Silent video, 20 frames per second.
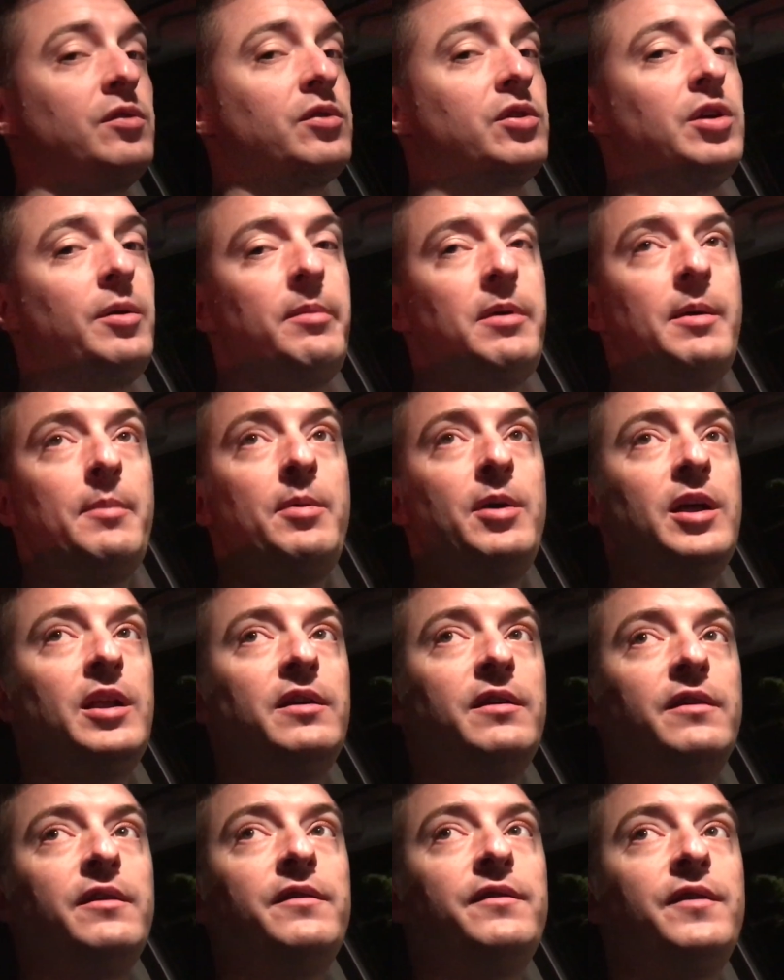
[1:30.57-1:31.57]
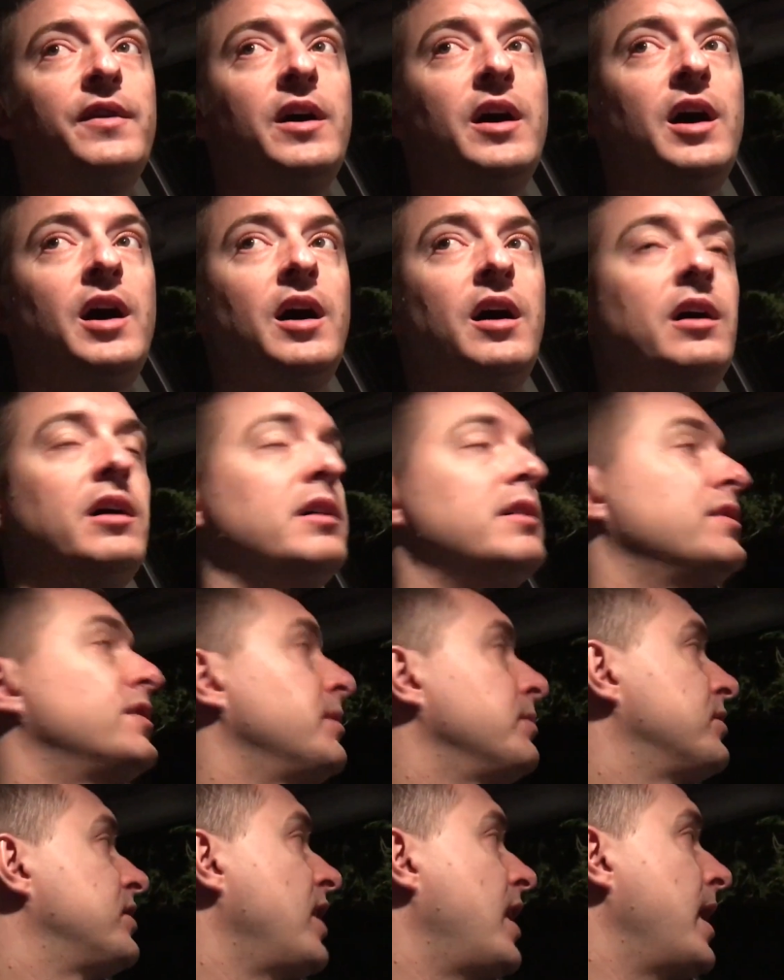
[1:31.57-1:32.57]
so it could be a bit of uh,
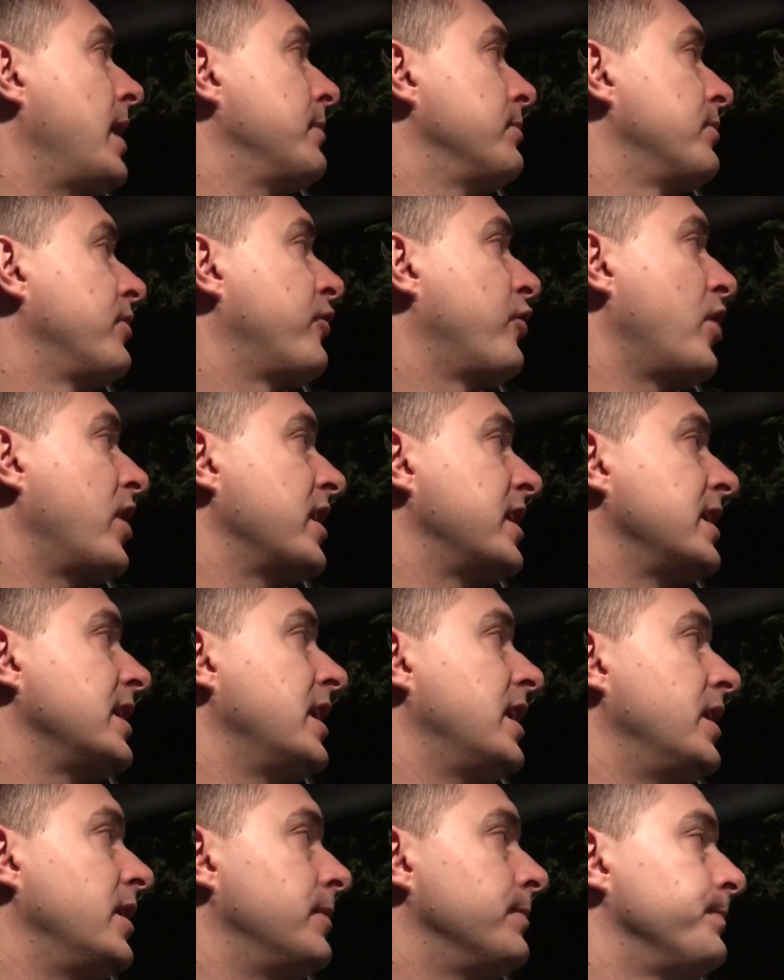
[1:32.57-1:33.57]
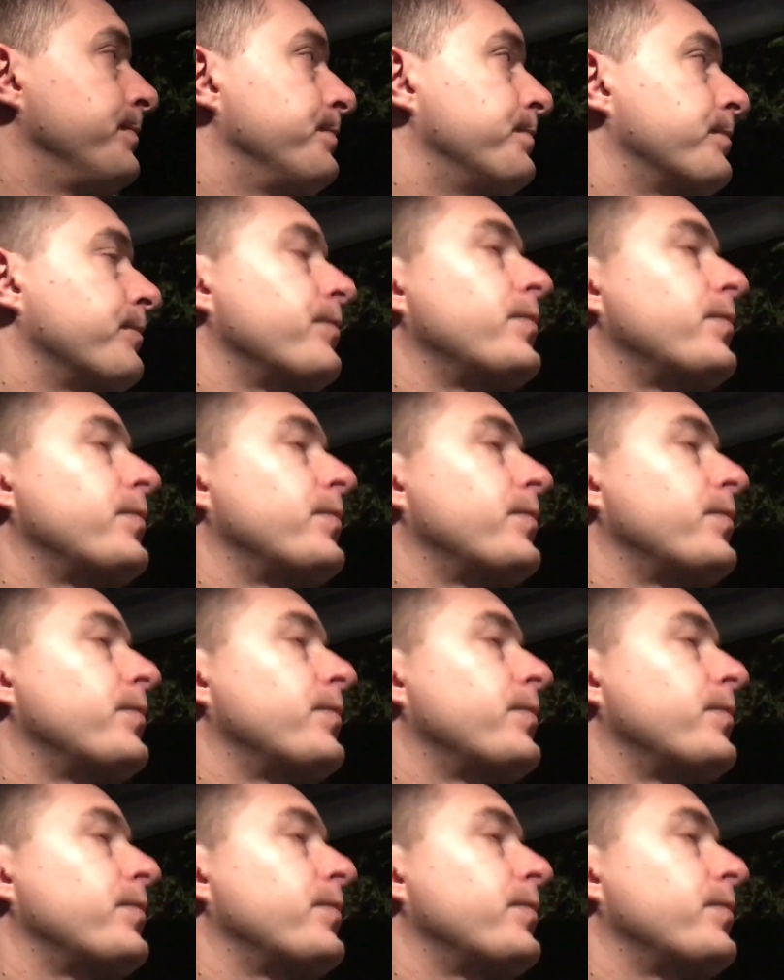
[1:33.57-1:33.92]
some time before I can get in.